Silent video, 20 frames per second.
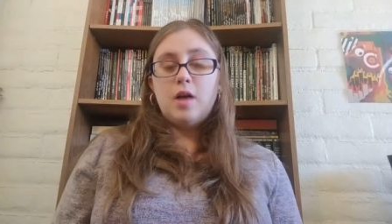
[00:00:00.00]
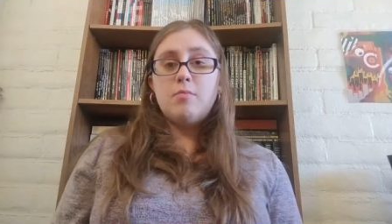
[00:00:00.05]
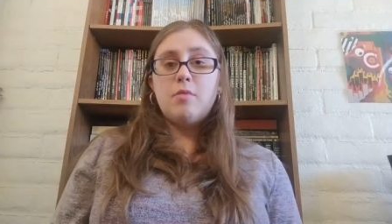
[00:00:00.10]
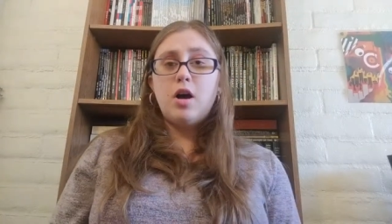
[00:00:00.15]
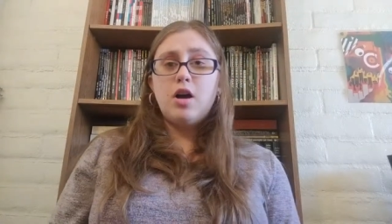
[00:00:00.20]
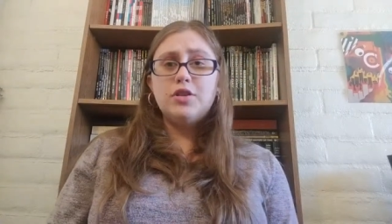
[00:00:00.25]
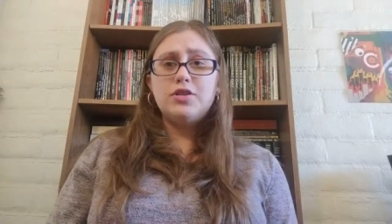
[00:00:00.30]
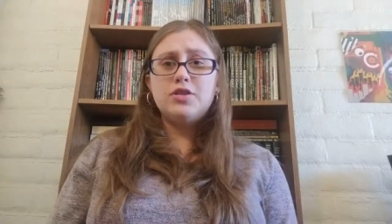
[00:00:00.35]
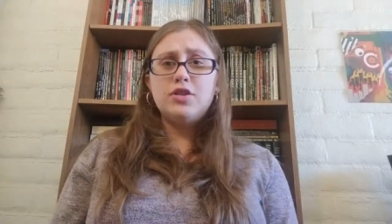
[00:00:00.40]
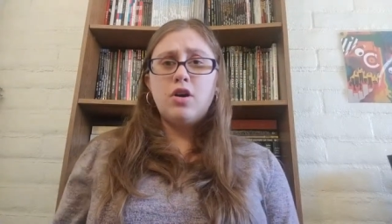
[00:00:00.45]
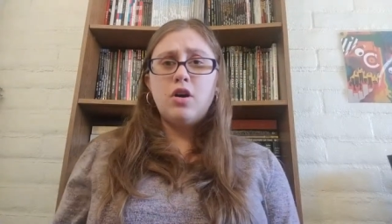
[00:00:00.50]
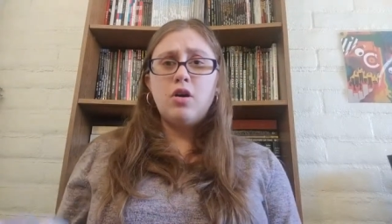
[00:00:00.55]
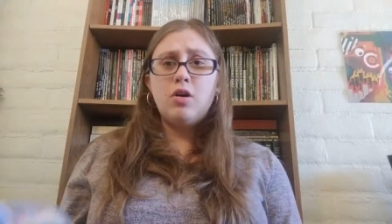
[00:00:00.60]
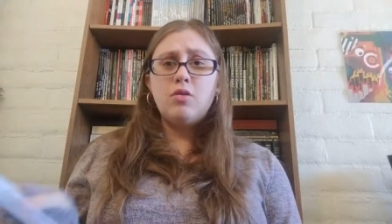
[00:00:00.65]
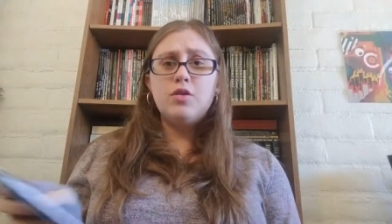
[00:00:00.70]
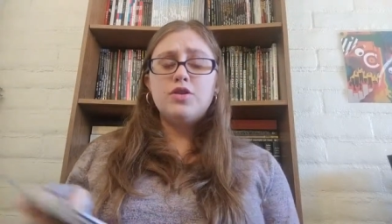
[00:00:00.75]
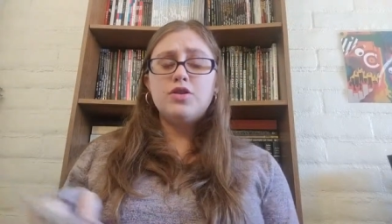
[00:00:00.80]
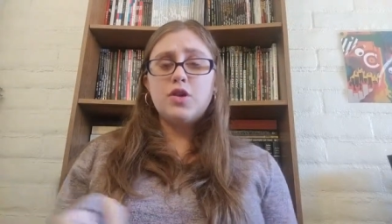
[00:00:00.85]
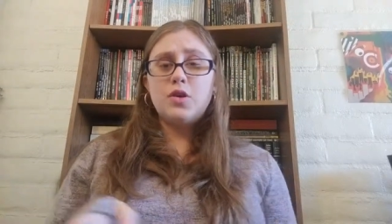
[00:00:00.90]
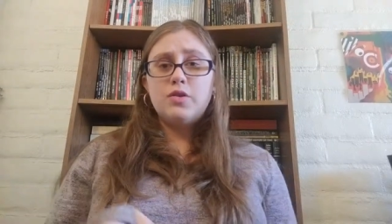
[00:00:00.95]
I'm
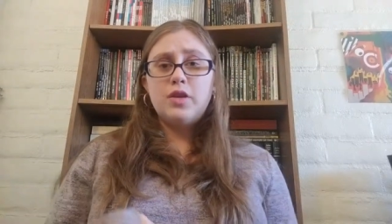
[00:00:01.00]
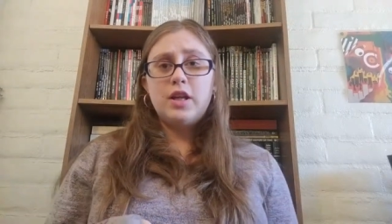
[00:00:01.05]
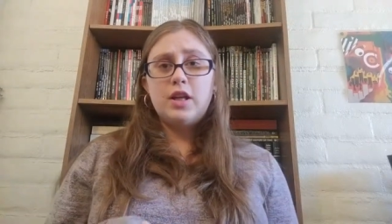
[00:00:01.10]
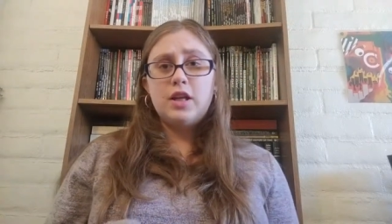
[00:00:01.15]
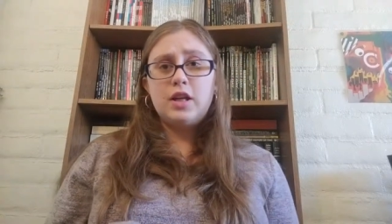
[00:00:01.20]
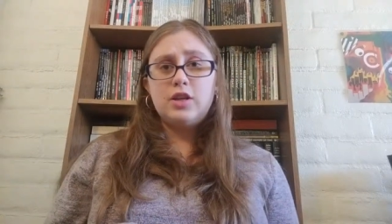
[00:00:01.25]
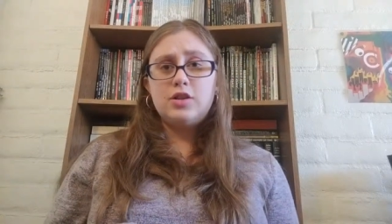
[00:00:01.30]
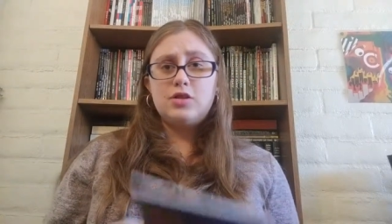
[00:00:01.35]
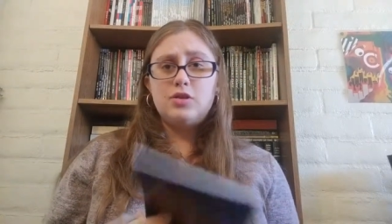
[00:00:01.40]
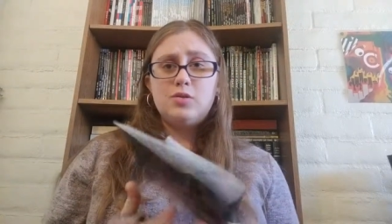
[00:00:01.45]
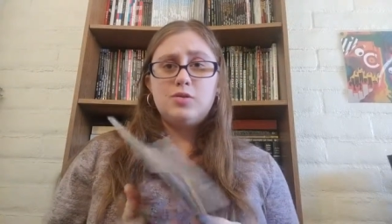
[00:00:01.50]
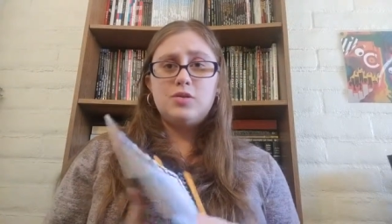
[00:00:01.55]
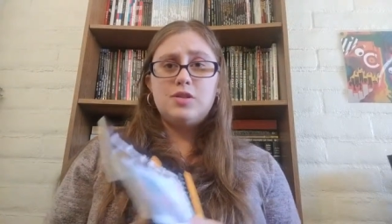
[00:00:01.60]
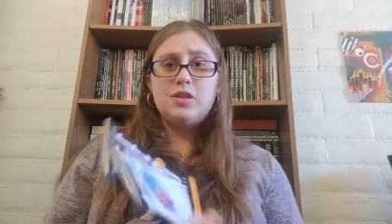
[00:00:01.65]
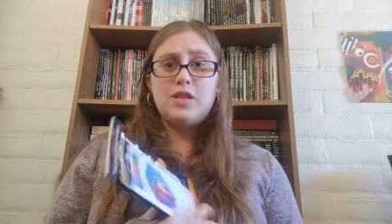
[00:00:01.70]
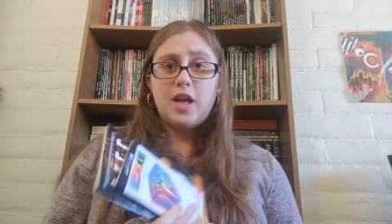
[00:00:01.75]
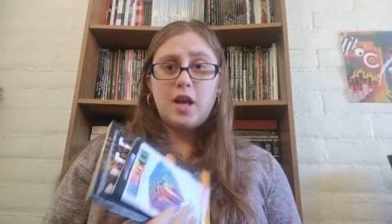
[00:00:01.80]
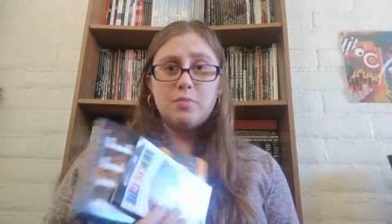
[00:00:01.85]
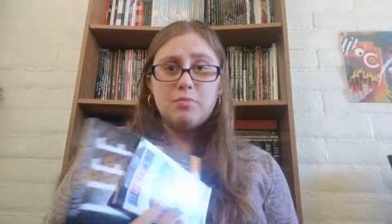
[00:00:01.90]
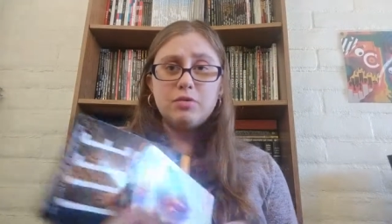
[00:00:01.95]
also donating two
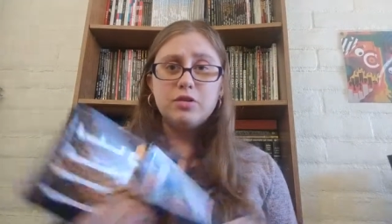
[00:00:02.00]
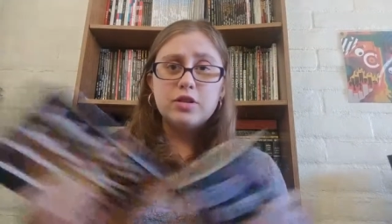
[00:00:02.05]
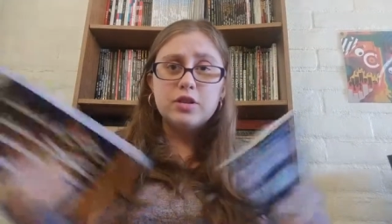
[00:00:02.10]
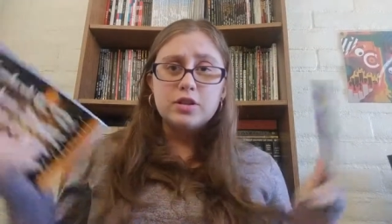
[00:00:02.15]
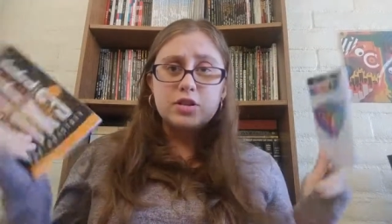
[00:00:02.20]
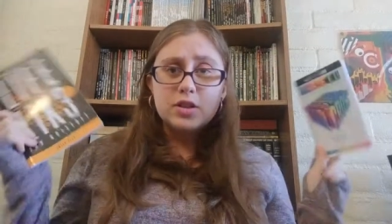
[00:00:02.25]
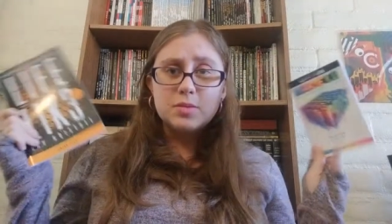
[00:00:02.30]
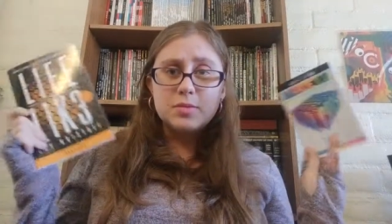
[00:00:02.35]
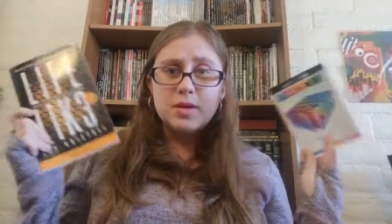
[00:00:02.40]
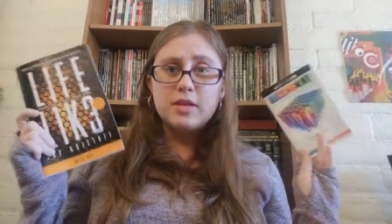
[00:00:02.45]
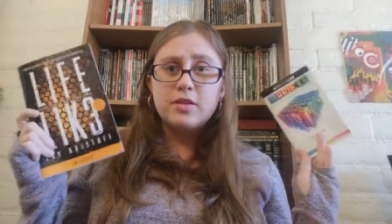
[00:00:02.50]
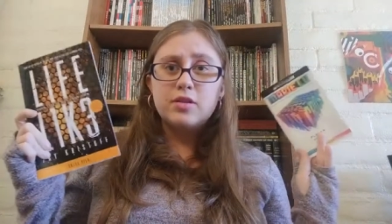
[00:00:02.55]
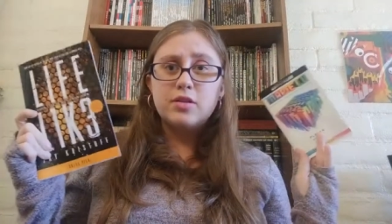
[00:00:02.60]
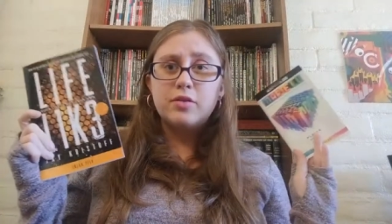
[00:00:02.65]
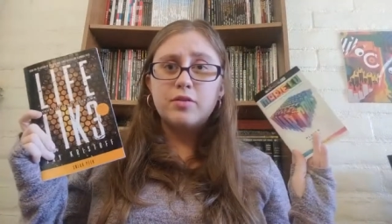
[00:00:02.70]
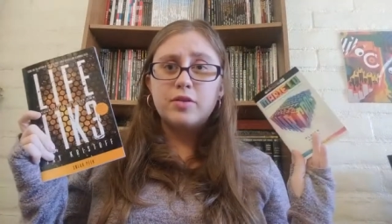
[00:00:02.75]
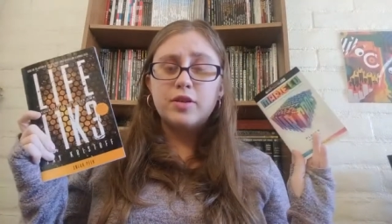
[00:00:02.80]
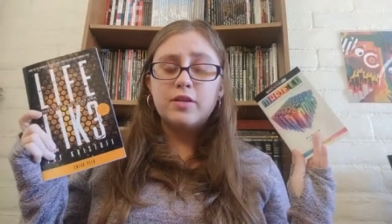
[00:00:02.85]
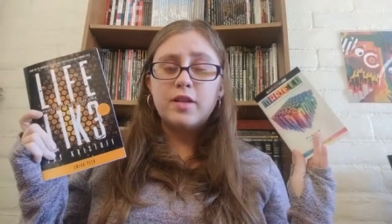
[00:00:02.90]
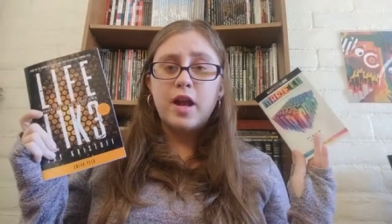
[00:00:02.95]
samplers to my
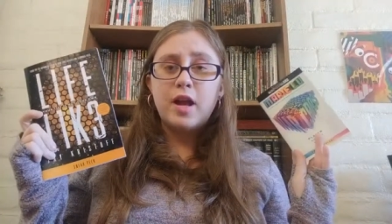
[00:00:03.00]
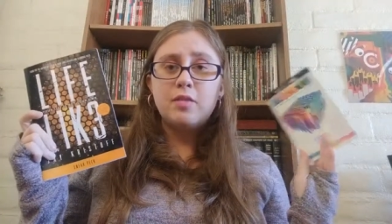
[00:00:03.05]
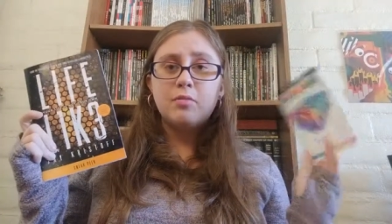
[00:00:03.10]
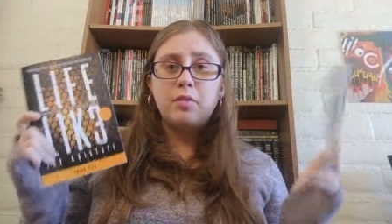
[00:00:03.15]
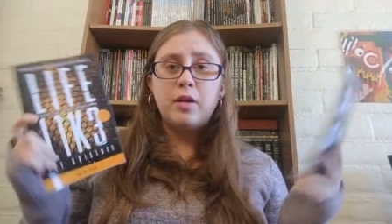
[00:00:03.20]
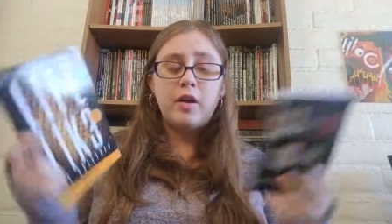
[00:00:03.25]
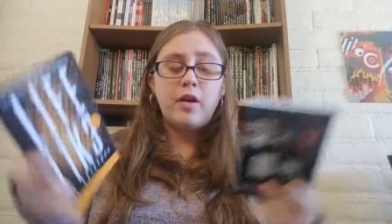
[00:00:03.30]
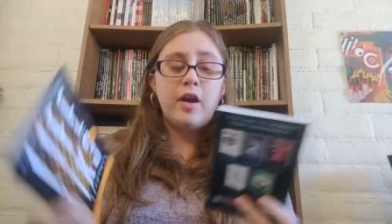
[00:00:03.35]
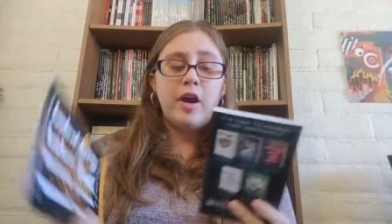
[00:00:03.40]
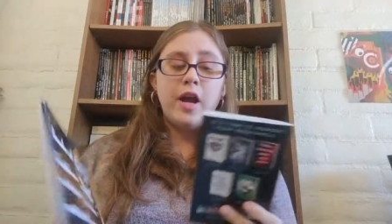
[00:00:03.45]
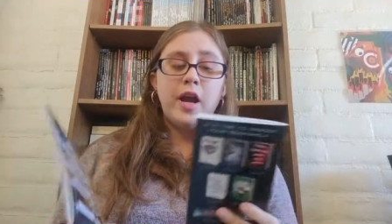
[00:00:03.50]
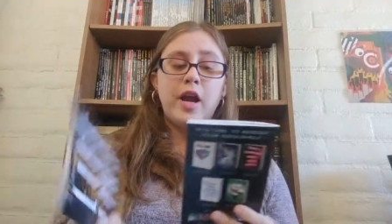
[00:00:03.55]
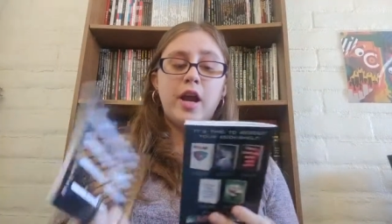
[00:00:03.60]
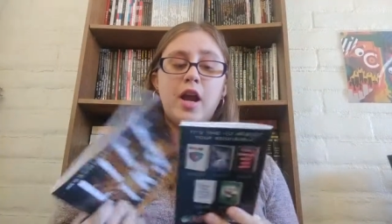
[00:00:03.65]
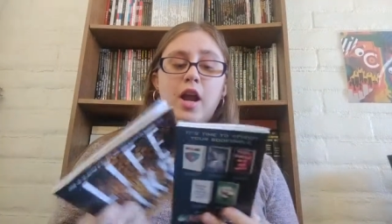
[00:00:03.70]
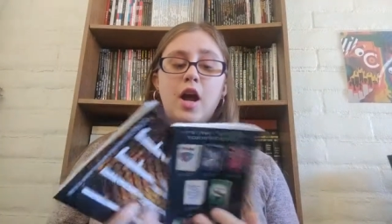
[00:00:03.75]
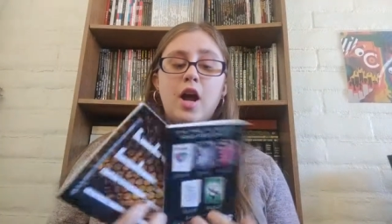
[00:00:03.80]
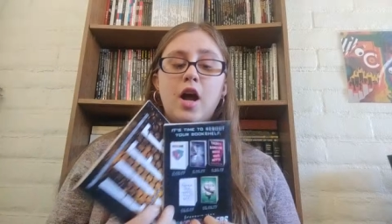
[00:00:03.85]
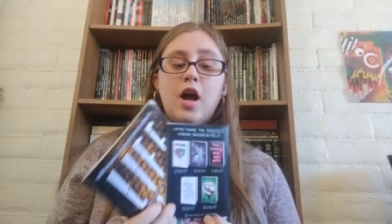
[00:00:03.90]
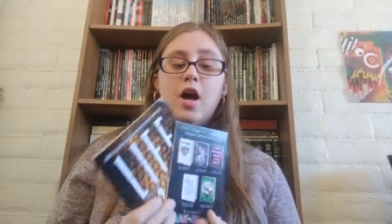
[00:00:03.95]
Little Free
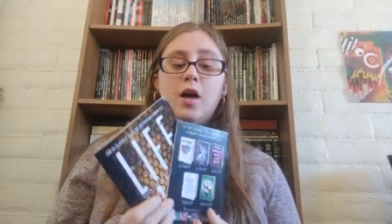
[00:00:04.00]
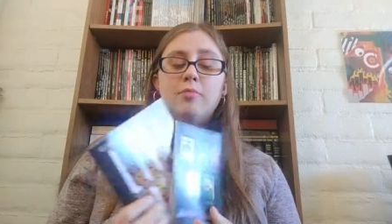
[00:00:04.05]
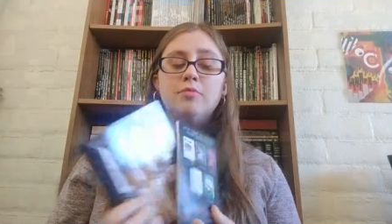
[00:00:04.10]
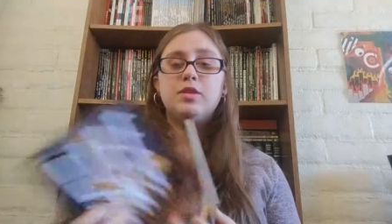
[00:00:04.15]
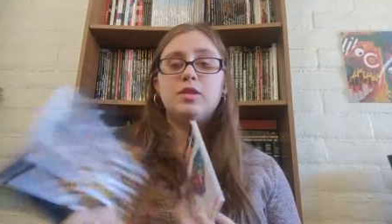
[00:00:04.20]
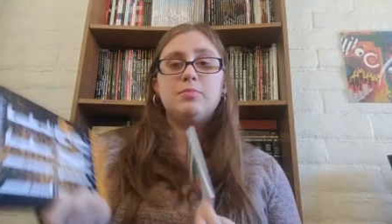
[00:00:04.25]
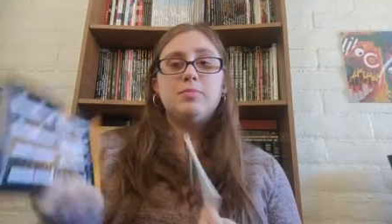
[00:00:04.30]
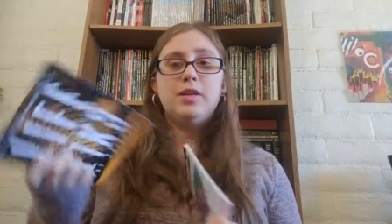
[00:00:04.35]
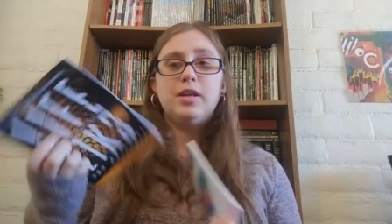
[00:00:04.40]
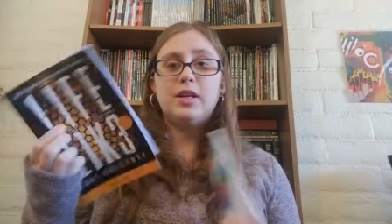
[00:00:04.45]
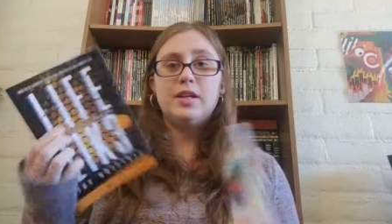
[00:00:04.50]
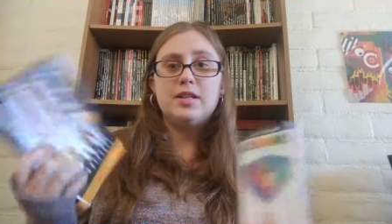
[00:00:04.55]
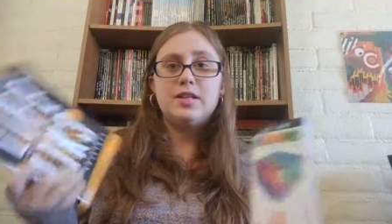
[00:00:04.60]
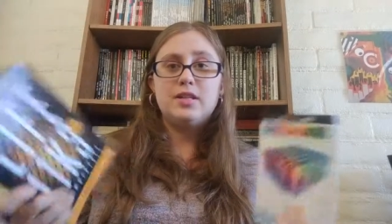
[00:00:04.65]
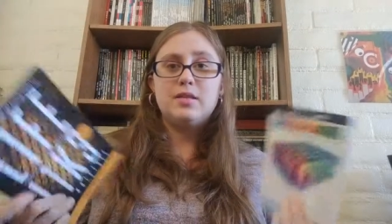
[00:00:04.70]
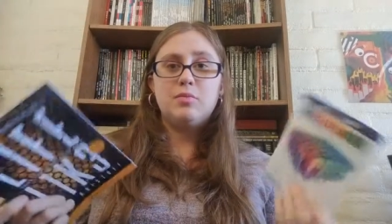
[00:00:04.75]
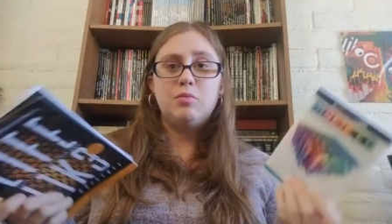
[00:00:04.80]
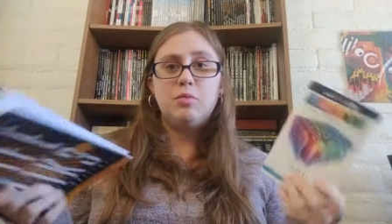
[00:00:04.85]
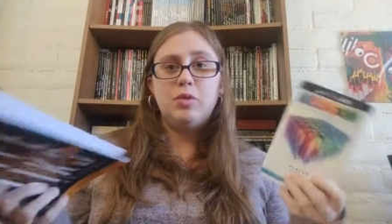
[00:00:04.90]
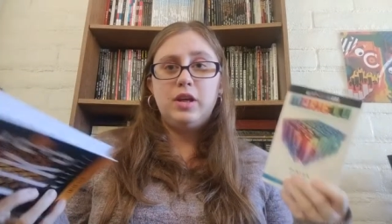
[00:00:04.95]
Library um, just
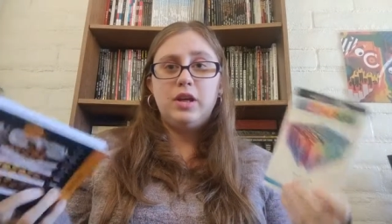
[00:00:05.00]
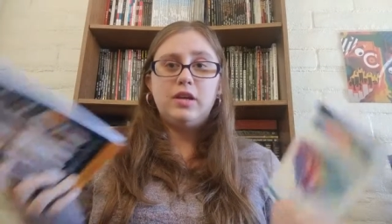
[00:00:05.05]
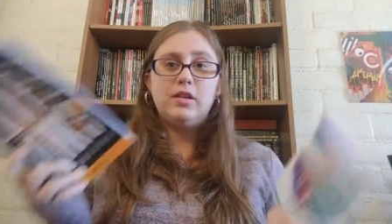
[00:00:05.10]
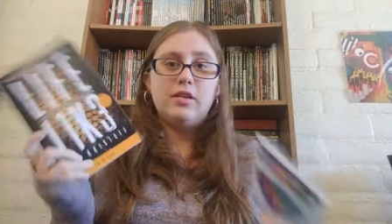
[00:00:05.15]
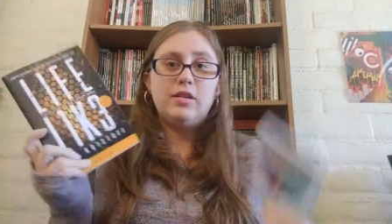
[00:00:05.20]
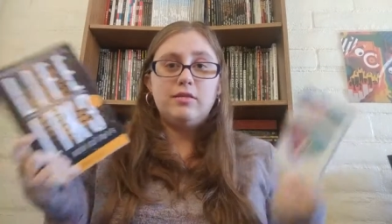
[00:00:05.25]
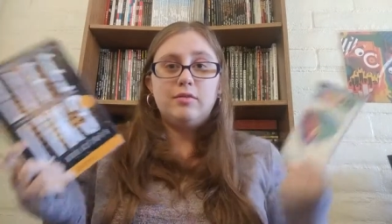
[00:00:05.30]
because we,